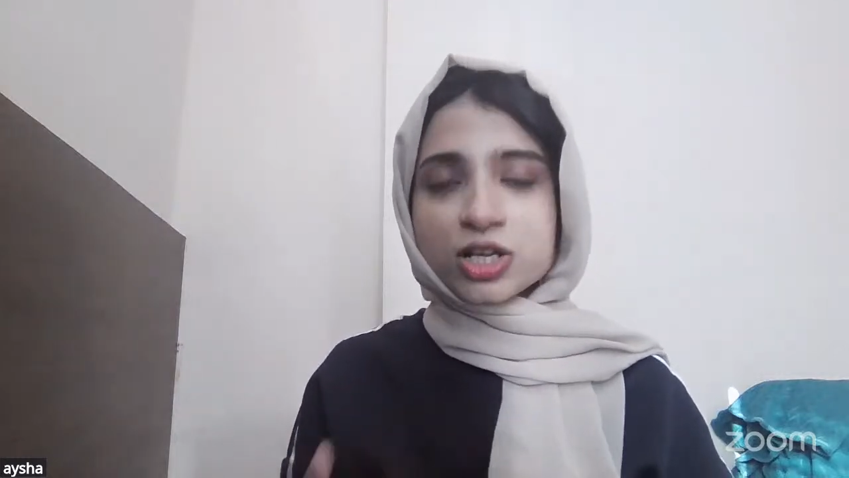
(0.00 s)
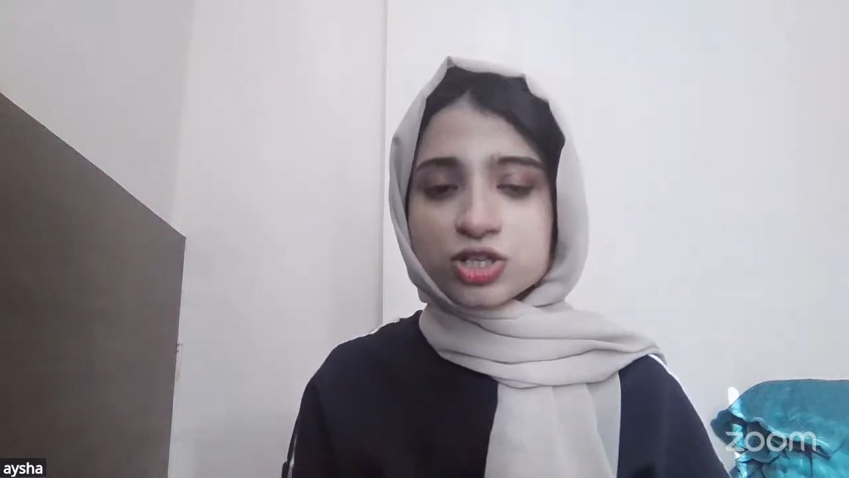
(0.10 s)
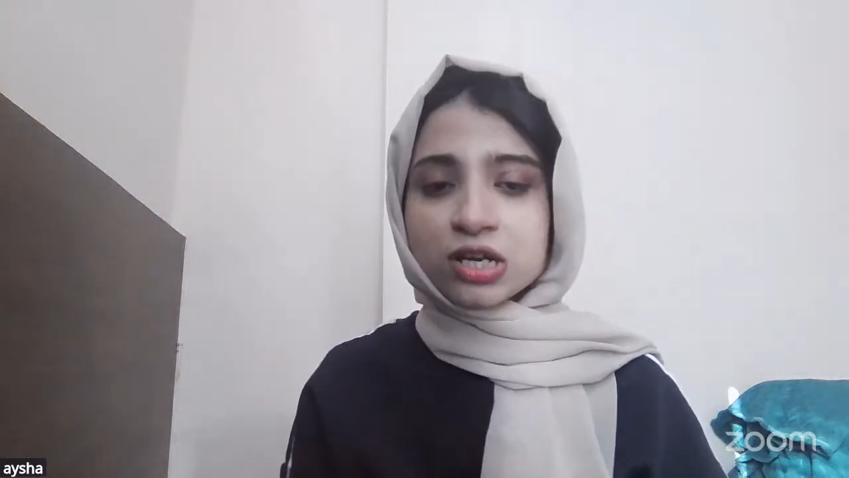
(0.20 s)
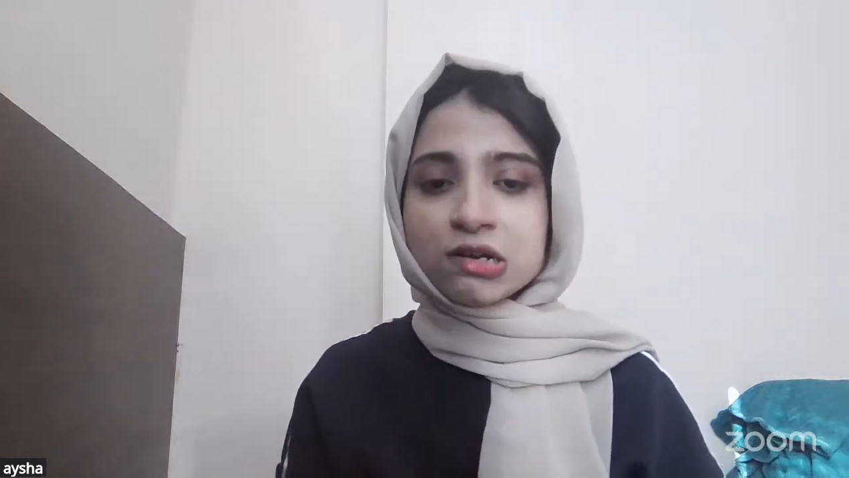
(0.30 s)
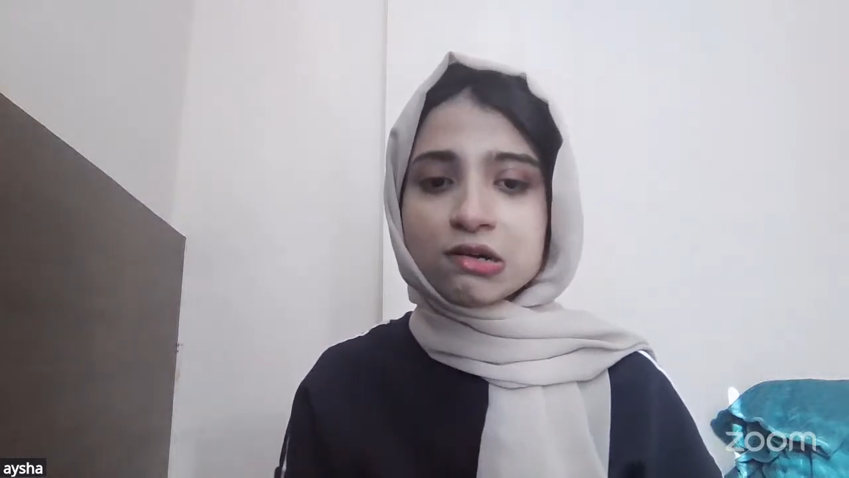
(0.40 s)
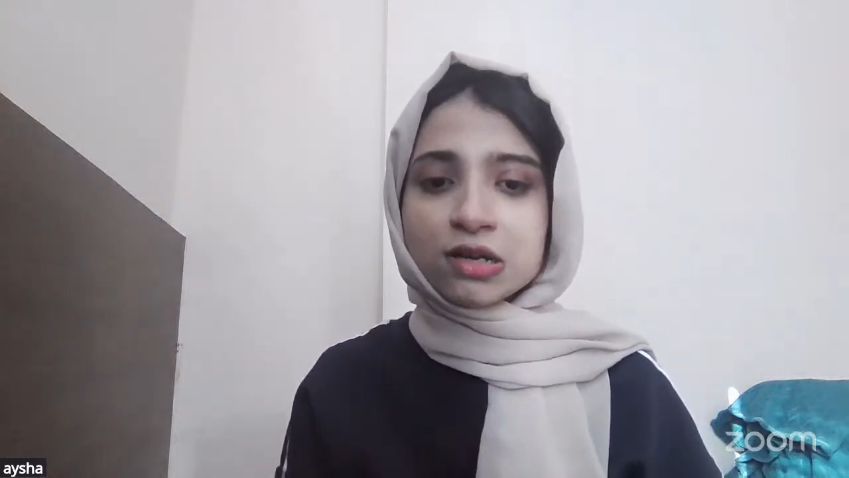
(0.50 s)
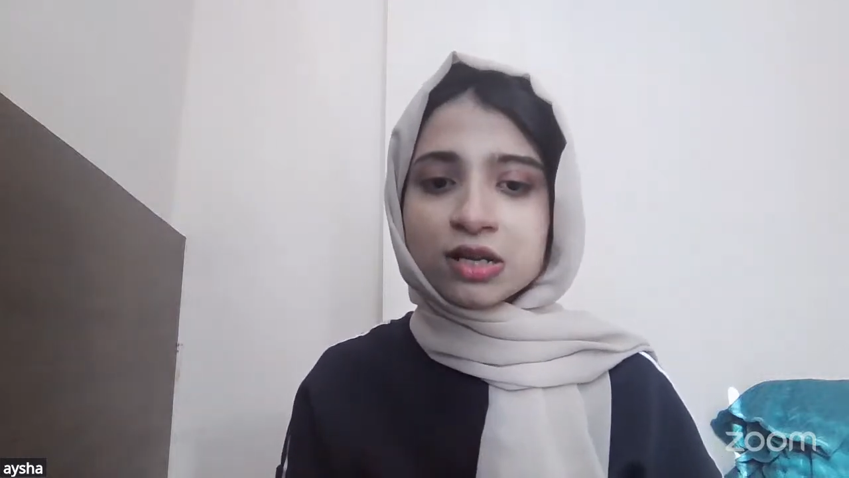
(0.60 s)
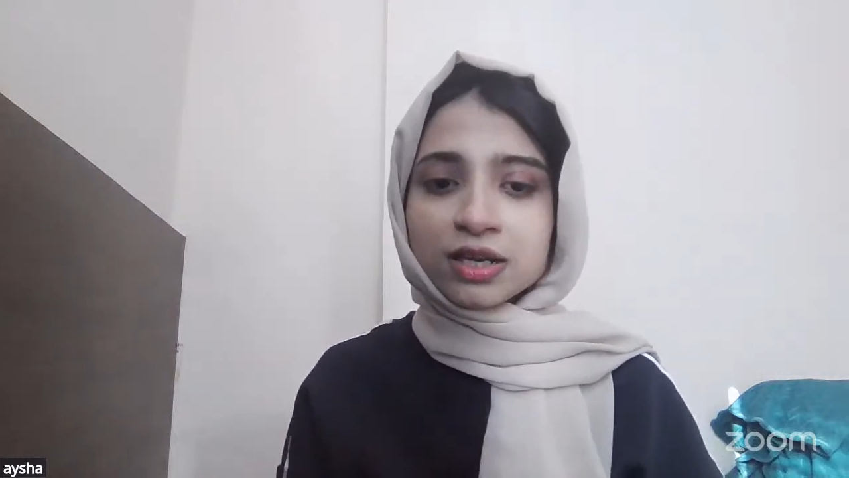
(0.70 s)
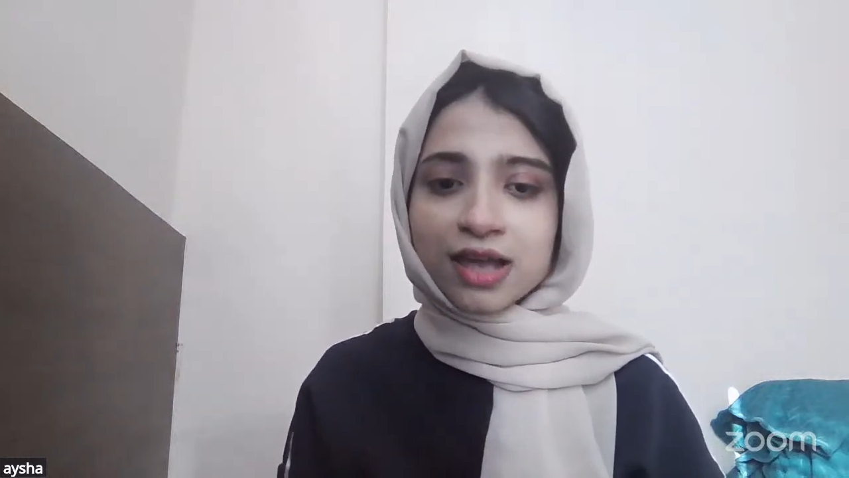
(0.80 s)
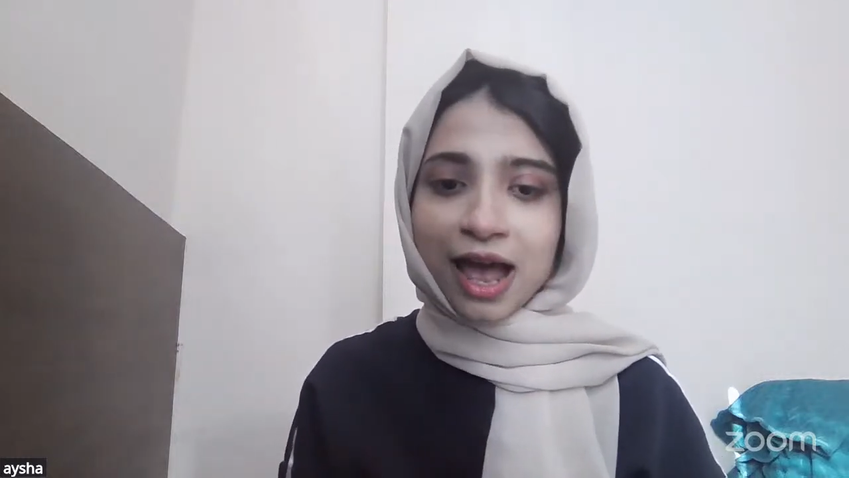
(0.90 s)
machine
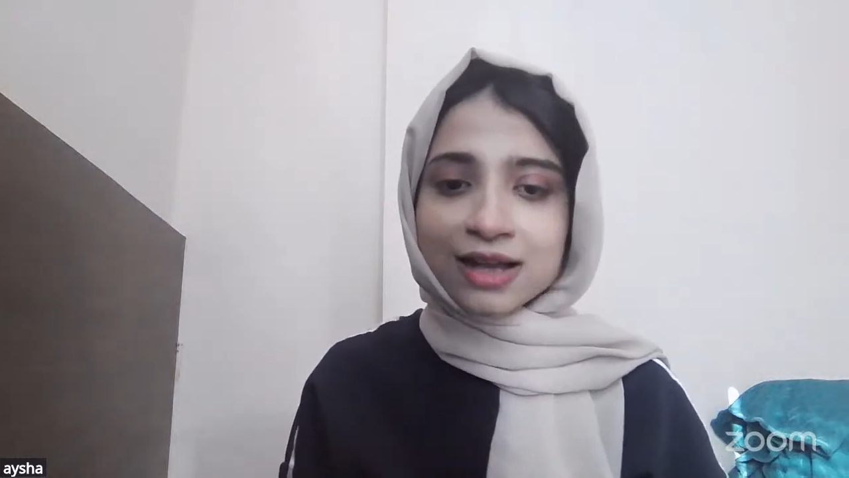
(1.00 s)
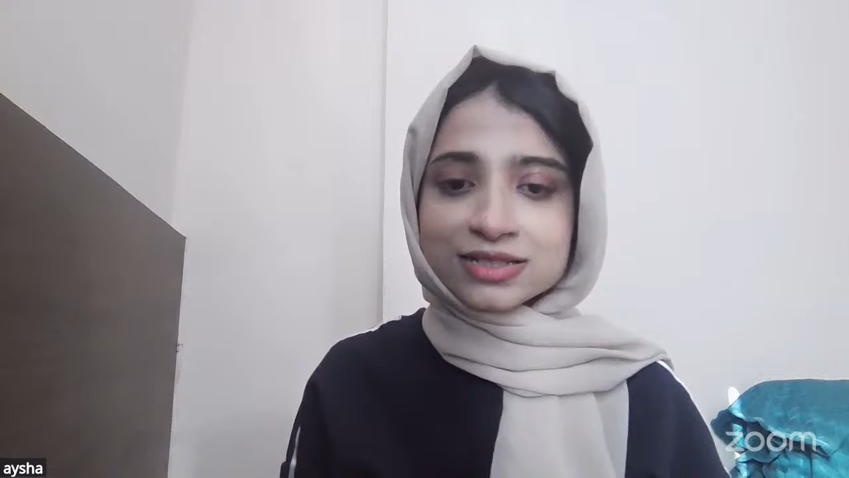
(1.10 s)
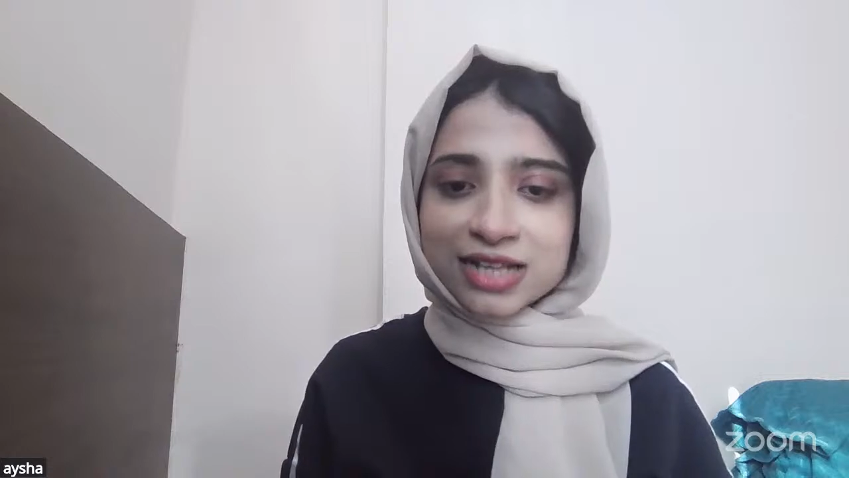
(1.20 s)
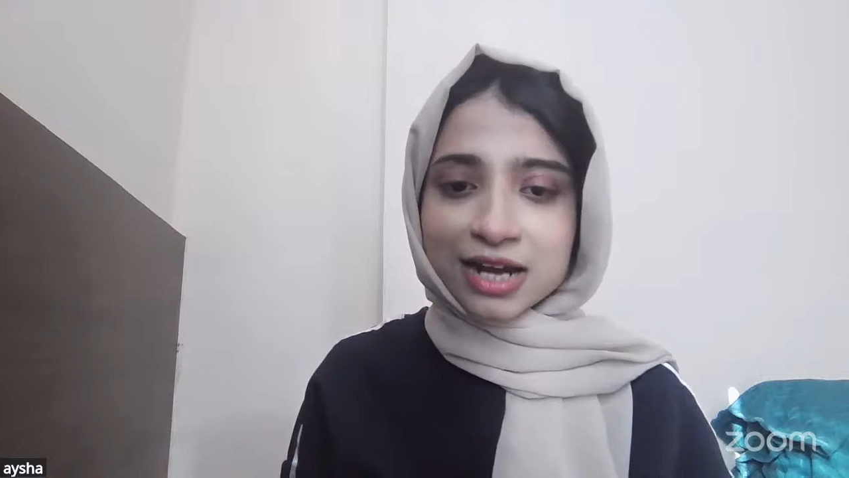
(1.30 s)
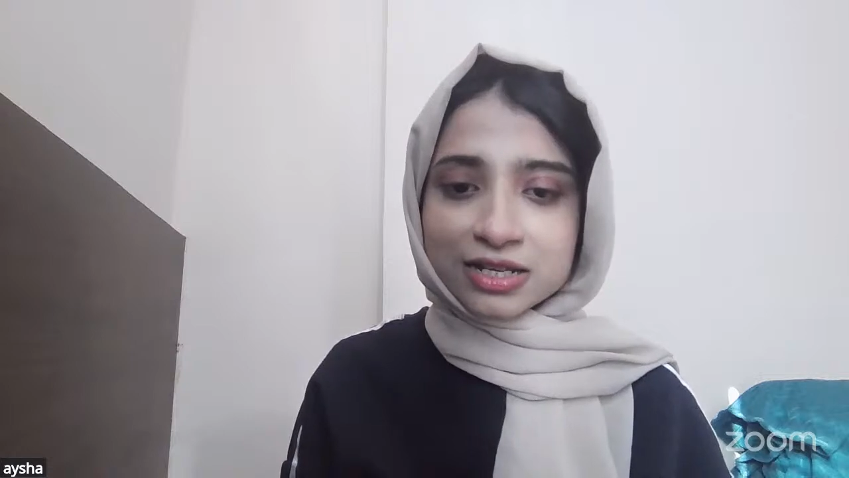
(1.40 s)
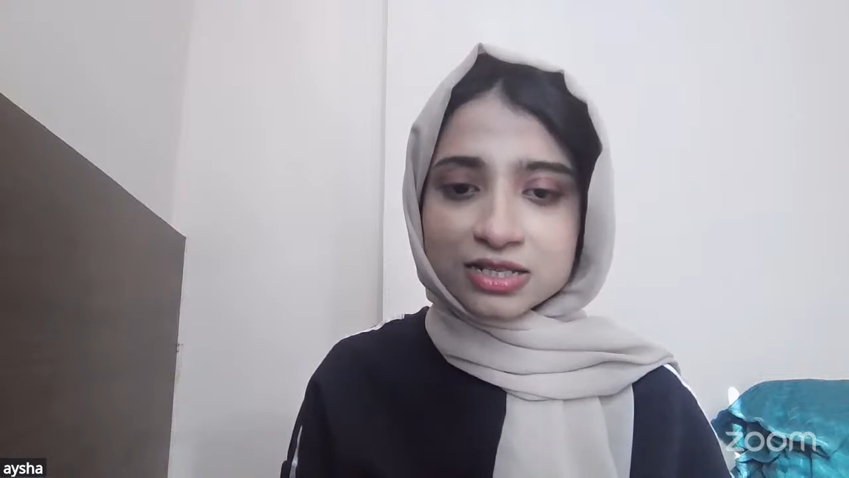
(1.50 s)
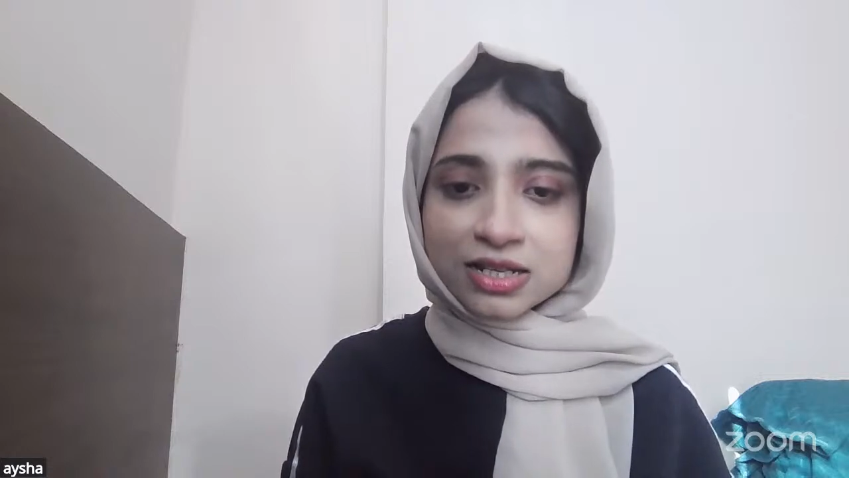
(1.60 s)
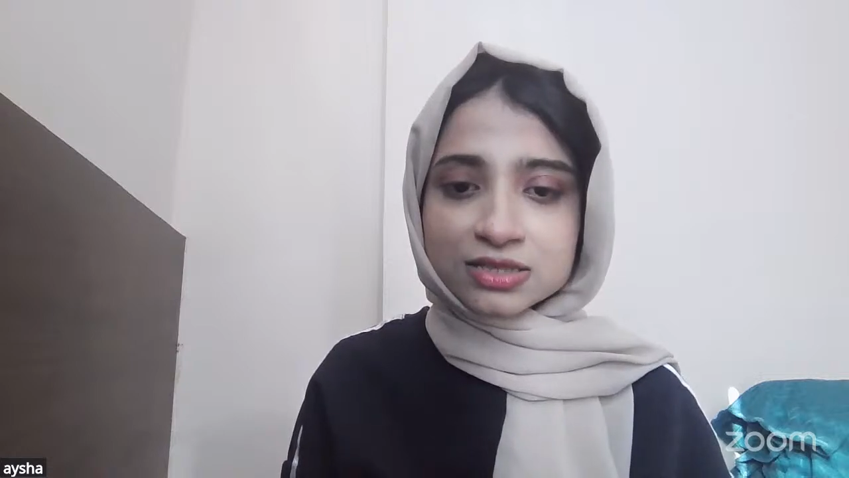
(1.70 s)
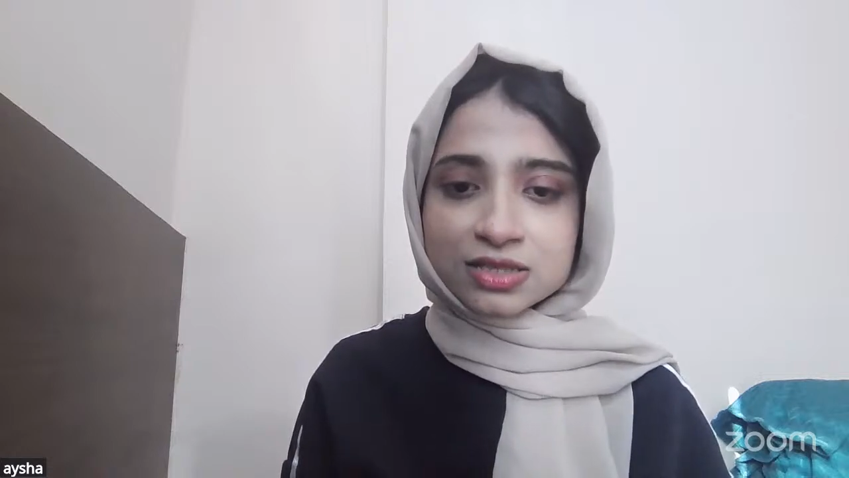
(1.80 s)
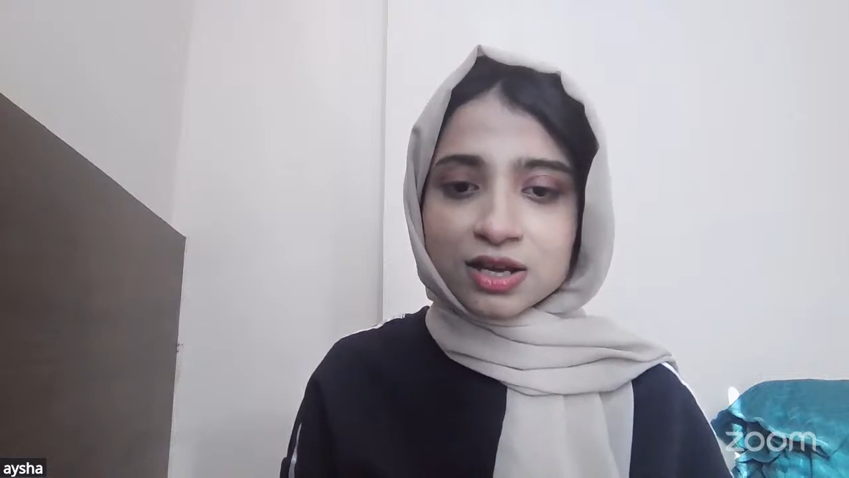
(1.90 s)
learning and
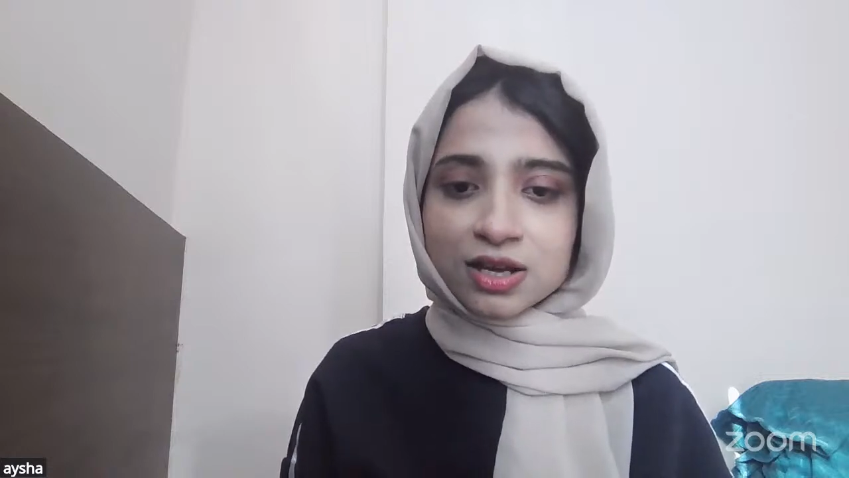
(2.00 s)
statistics